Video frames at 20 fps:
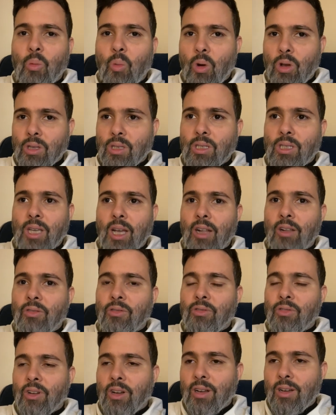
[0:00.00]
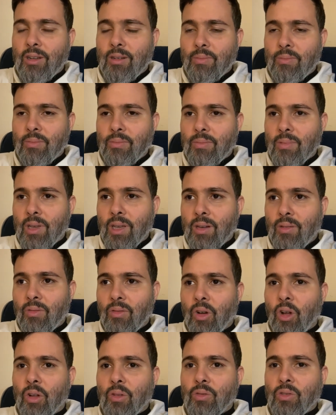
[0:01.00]
oneself
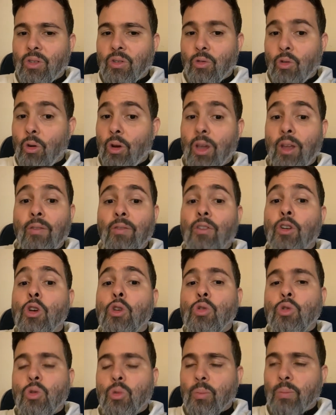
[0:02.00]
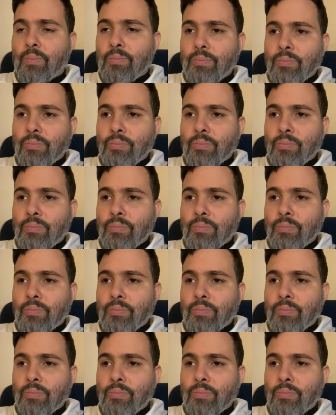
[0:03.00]
involves growing in virtue.